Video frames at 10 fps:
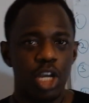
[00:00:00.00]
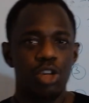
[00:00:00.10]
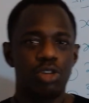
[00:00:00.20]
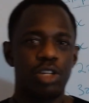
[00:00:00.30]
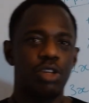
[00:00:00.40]

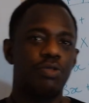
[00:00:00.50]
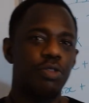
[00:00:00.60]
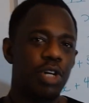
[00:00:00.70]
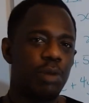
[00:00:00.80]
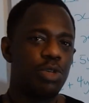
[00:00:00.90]
So I just
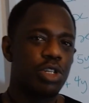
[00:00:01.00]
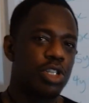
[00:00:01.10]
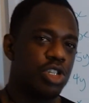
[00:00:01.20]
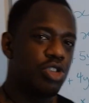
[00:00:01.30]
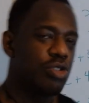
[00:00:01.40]
thought I'm just going
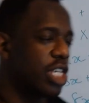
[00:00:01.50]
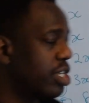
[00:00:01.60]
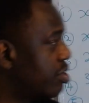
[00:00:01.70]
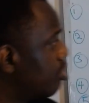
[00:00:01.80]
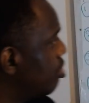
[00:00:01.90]
to use
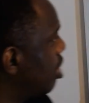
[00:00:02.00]
this